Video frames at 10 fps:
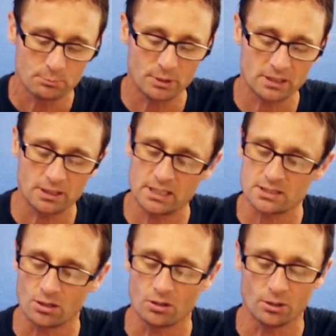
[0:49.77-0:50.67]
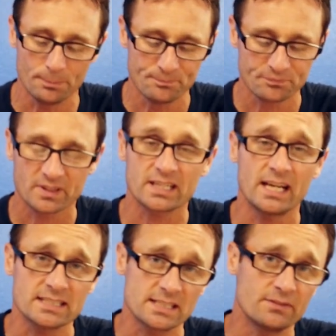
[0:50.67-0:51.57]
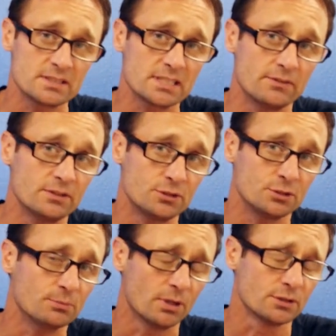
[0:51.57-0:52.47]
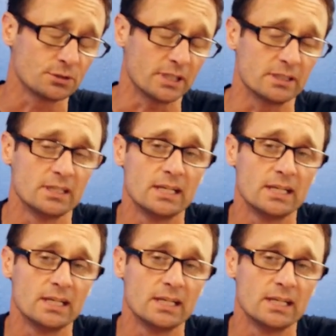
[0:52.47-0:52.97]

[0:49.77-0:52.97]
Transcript: But it's all K772 ball joint.